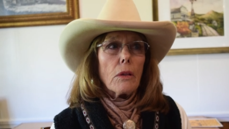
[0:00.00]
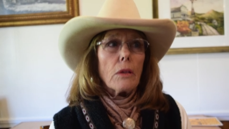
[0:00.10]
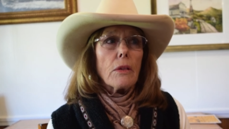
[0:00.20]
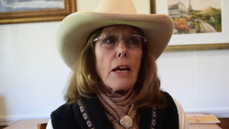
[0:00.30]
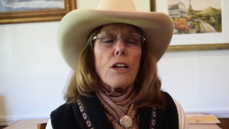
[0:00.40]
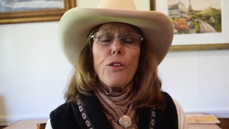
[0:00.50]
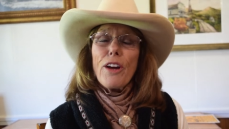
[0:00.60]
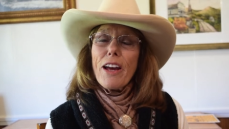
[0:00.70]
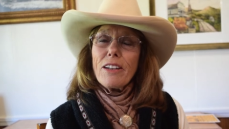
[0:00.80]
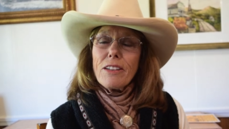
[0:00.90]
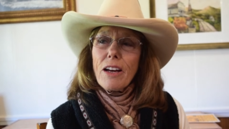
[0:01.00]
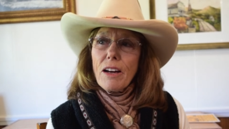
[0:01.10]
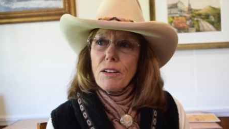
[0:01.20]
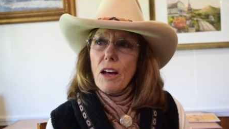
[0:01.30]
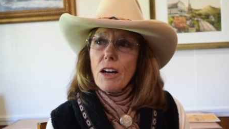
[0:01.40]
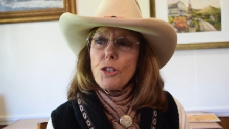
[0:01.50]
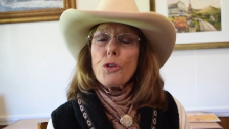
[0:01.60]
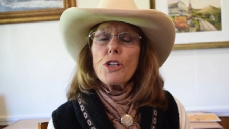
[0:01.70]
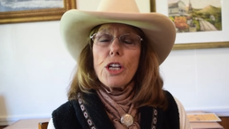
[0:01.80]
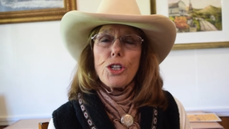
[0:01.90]
they created a
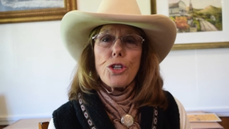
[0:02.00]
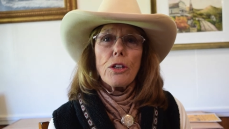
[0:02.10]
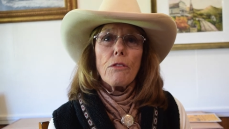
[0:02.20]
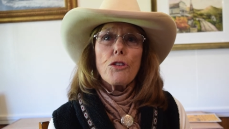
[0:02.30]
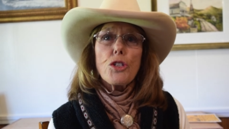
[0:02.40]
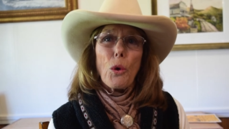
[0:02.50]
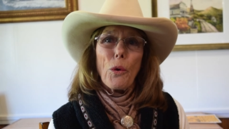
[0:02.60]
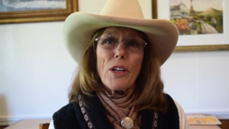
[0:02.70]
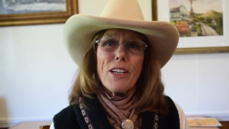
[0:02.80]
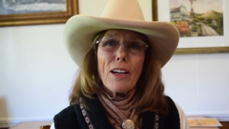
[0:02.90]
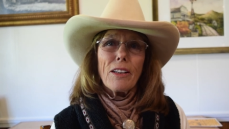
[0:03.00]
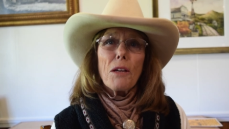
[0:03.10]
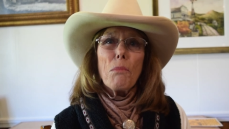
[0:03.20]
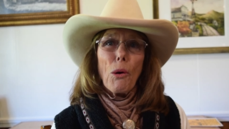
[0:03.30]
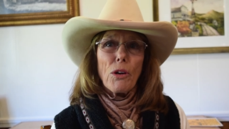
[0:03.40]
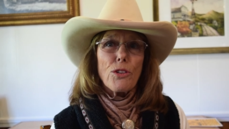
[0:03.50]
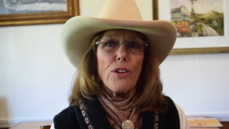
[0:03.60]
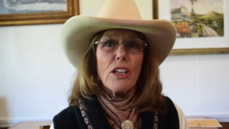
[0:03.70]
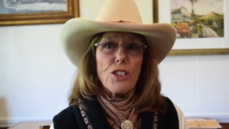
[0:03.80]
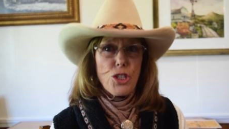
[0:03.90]
tradition of storytelling,
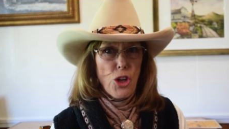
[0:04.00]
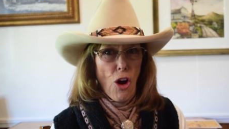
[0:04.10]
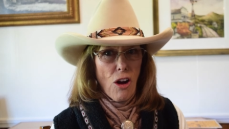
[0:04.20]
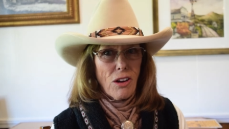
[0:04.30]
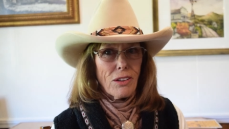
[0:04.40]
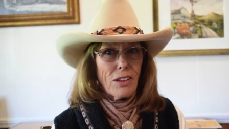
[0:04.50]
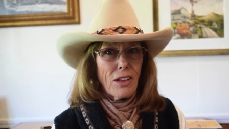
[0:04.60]
poetry, and song